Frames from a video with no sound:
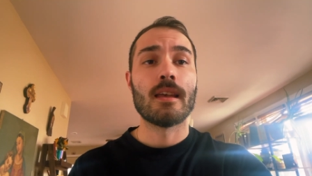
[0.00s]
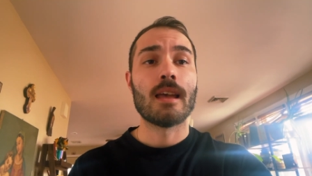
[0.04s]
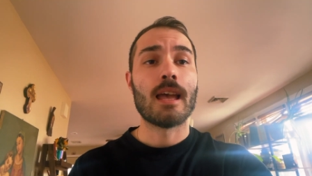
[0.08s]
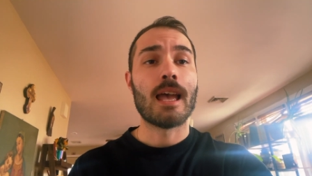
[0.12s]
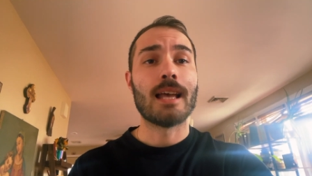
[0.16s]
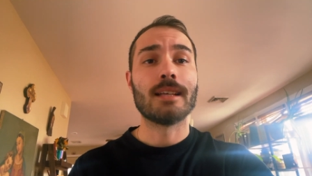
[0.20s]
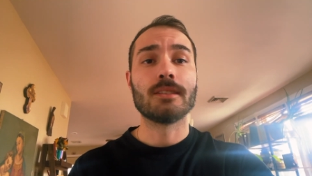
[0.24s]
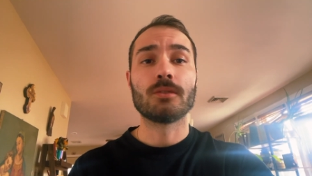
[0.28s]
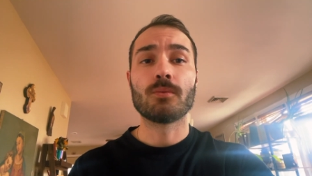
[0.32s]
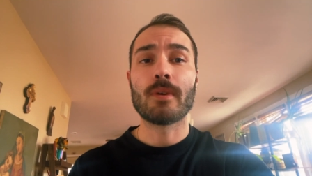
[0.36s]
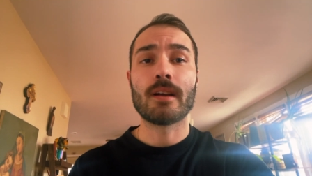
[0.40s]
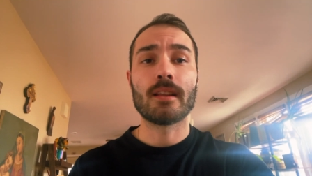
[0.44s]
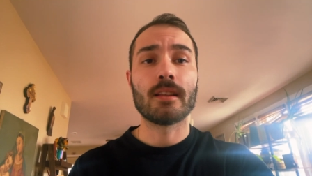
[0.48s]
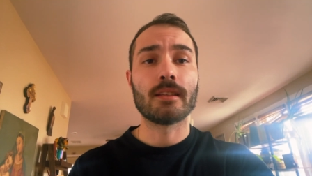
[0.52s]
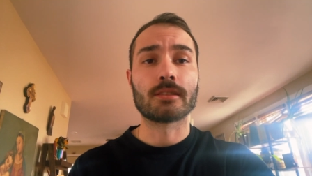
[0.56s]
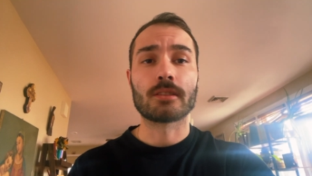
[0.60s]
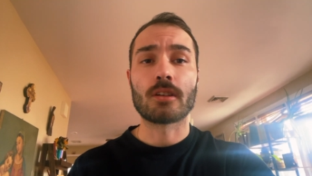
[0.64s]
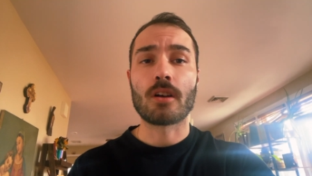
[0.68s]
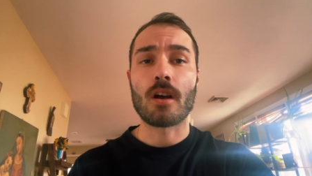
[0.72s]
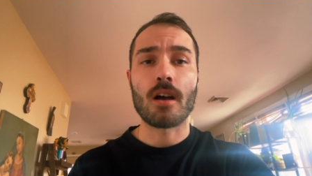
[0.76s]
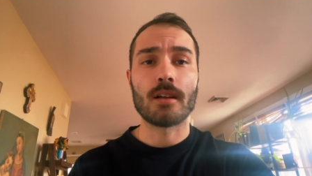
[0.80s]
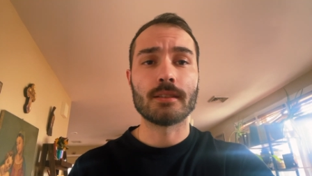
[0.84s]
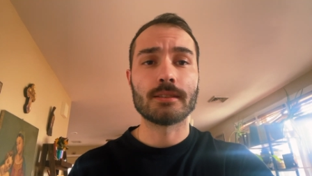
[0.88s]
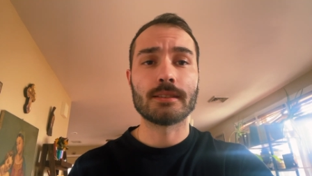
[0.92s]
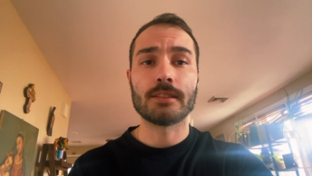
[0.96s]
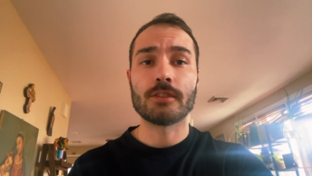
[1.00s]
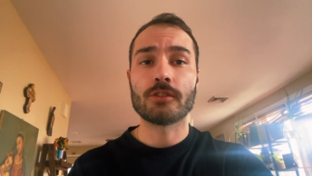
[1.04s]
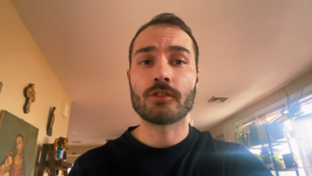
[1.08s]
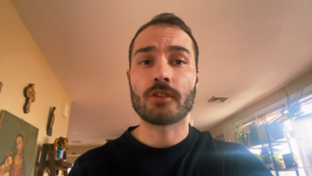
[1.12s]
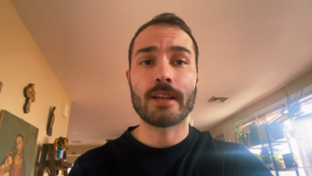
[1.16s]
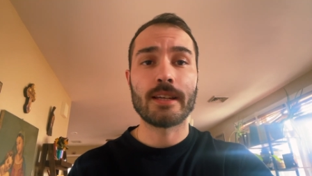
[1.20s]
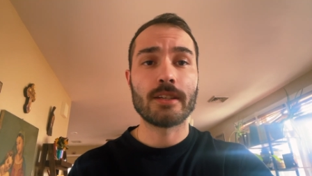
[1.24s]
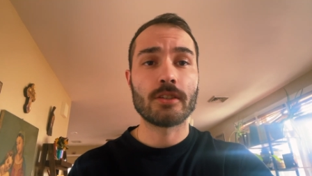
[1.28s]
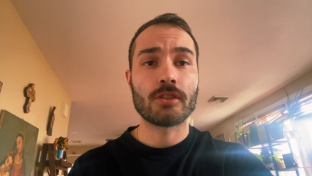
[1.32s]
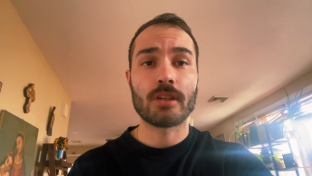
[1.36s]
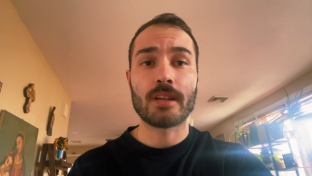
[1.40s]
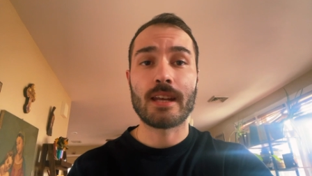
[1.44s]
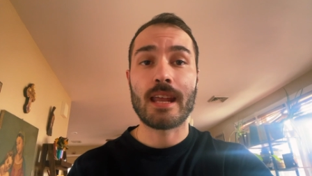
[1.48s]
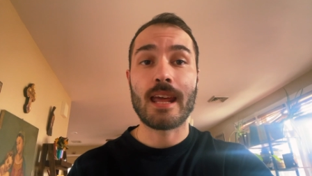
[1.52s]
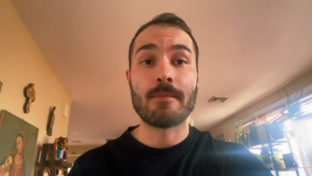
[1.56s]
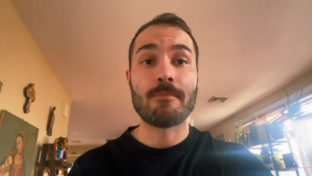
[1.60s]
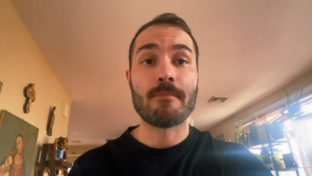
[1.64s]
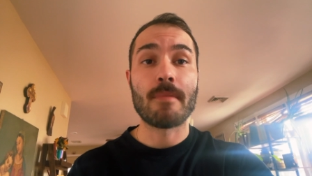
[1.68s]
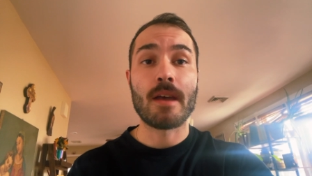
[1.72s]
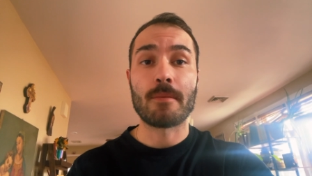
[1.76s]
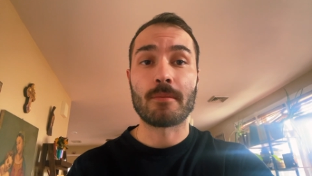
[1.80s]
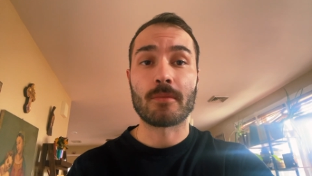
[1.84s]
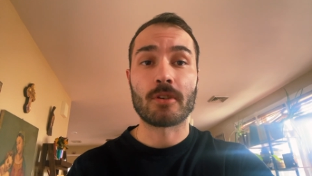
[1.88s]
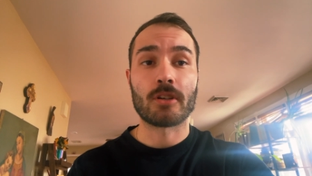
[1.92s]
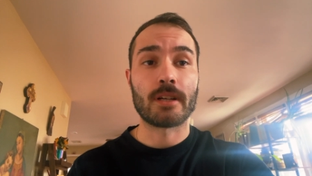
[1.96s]
as well as concentration and
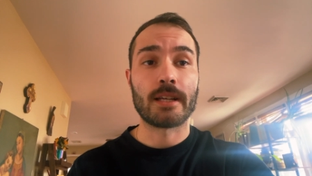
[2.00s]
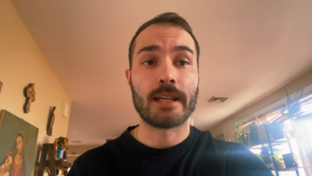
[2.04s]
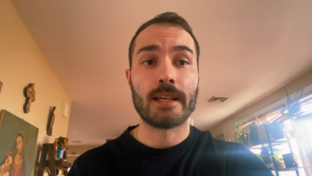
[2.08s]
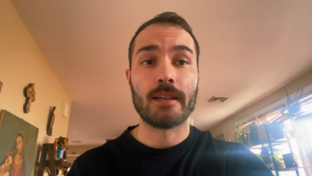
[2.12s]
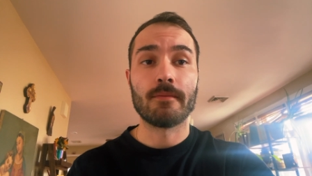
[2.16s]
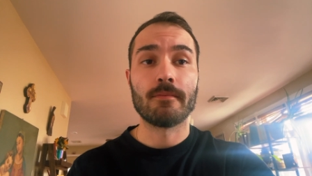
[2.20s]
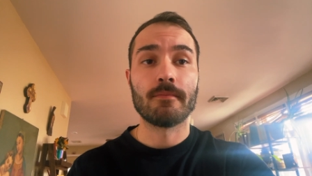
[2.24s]
memory,